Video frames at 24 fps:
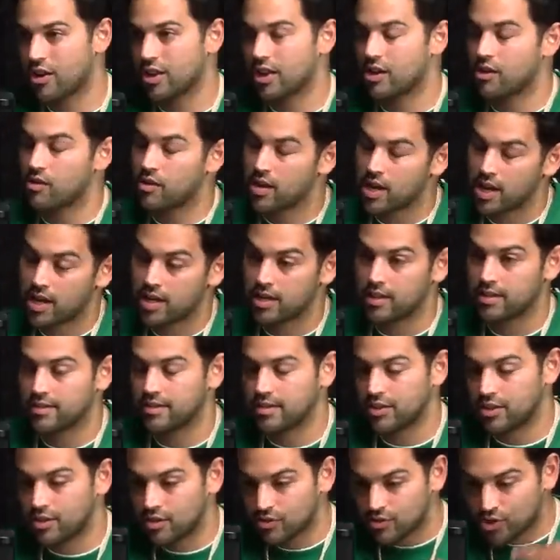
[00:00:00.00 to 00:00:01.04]
Like, okay,
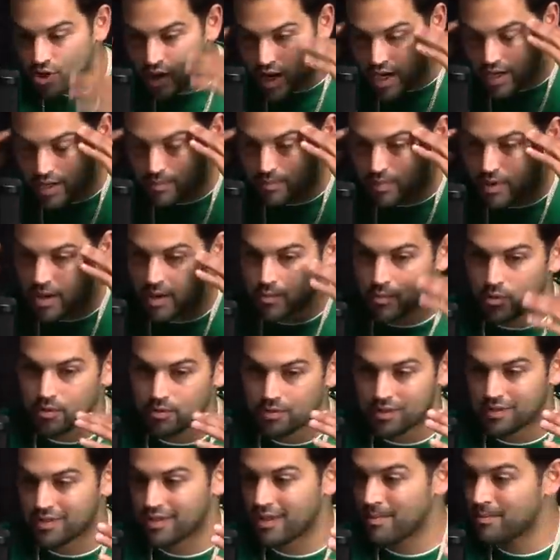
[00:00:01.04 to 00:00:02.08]
you know, trying to come up
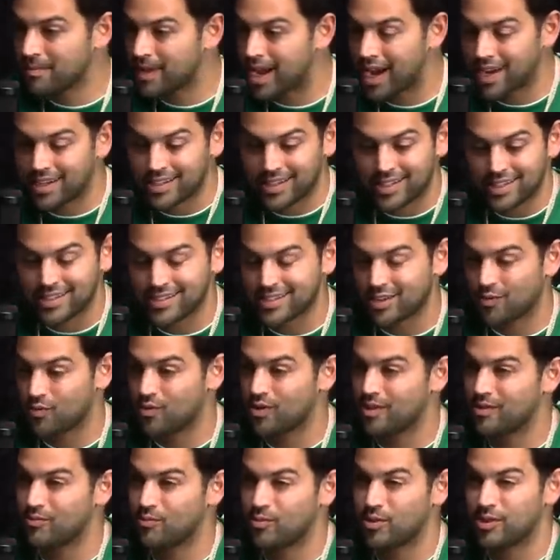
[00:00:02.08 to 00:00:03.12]
with some ideas that
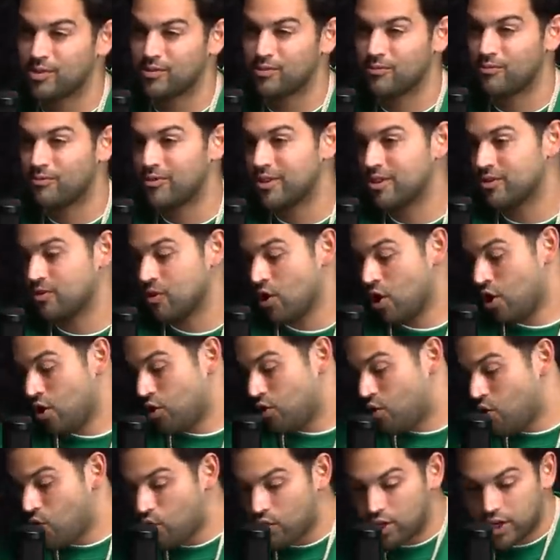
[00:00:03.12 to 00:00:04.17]
w- wouldn't feel
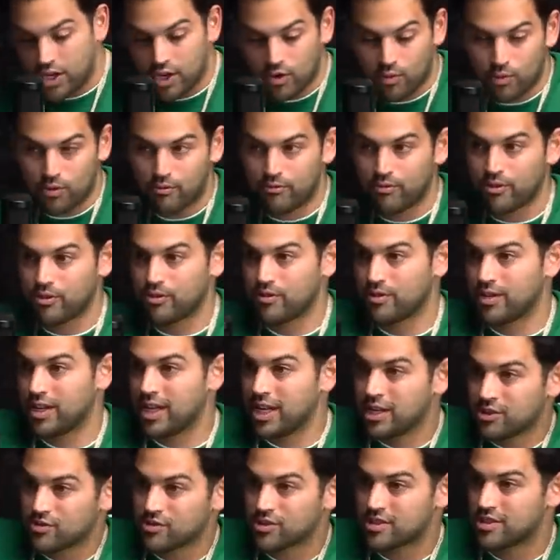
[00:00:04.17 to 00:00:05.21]
corny or would feel
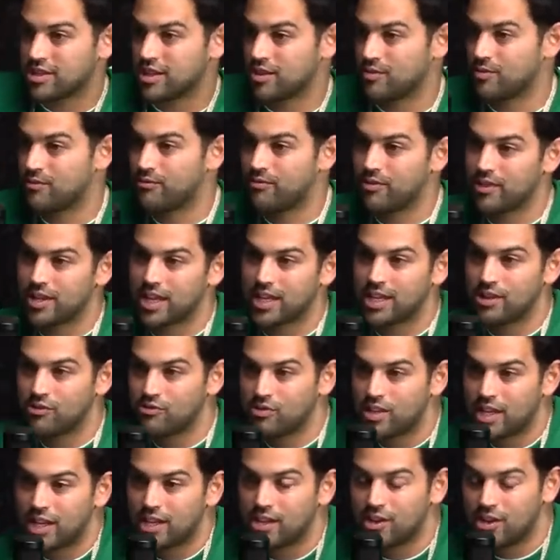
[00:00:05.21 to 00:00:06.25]
interesting, would feel like it
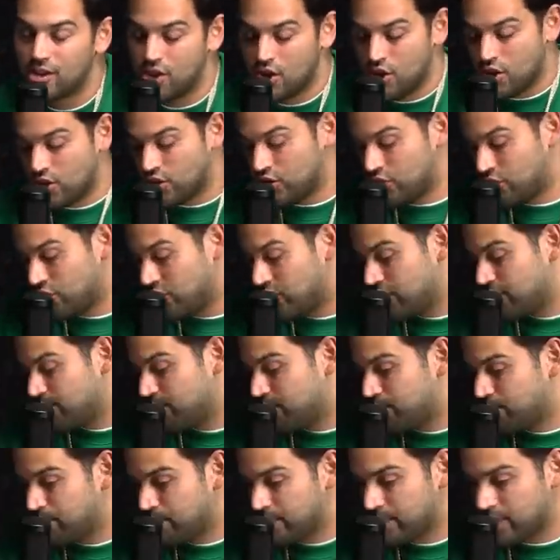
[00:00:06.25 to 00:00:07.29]
would get good,
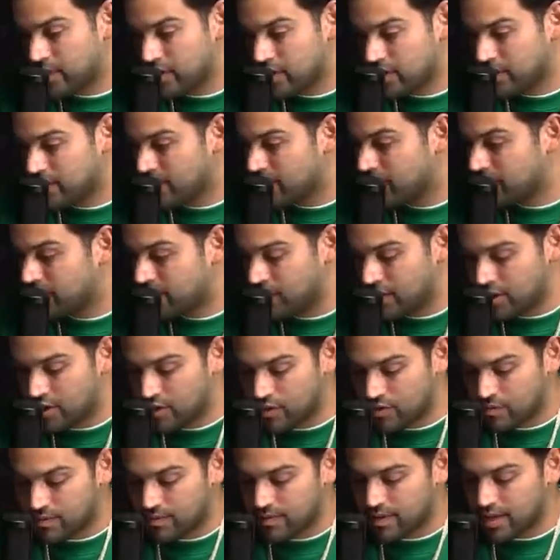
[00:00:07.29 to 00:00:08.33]
you
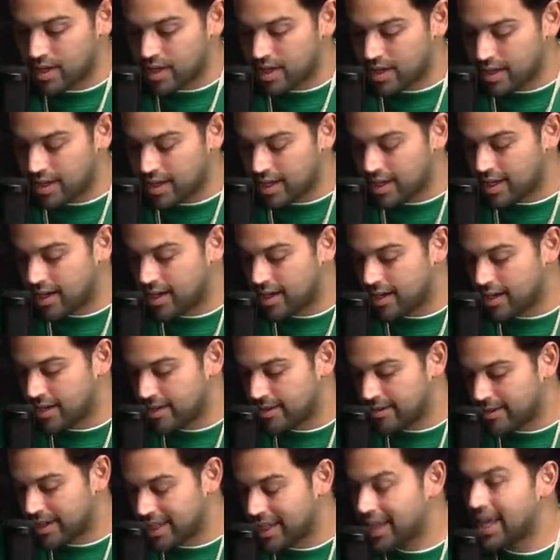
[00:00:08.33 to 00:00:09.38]
know, uh,
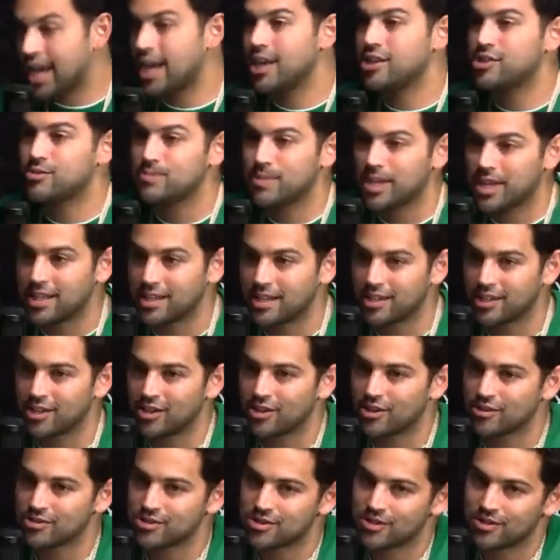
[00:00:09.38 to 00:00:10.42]
uh, engagement. Right. You
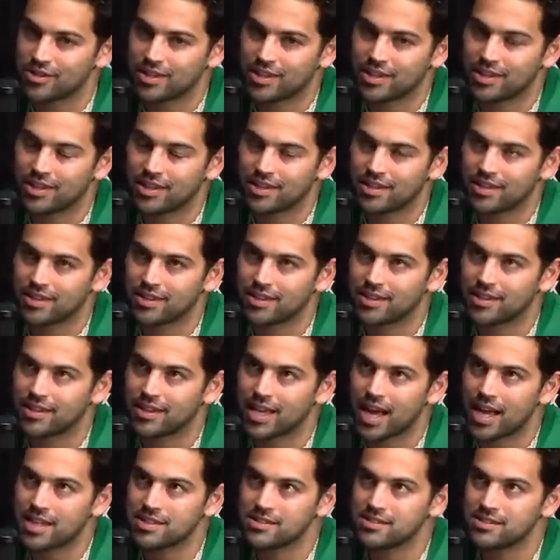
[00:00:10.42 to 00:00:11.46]
know, so
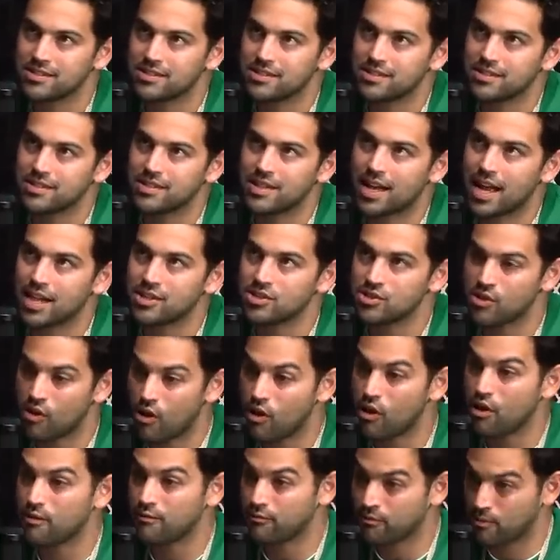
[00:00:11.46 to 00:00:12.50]
that's that's
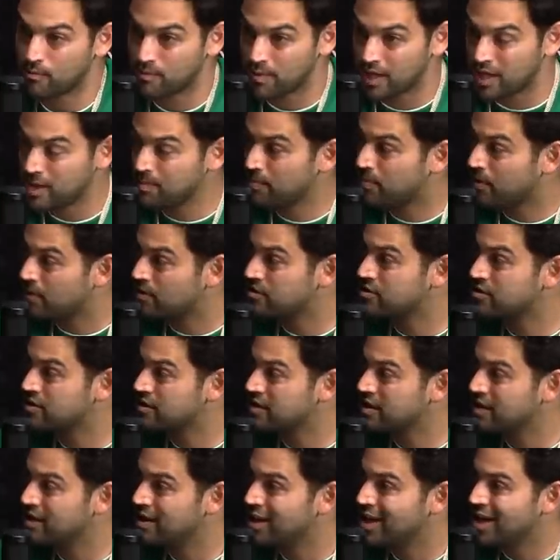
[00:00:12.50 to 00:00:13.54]
hard for me personally.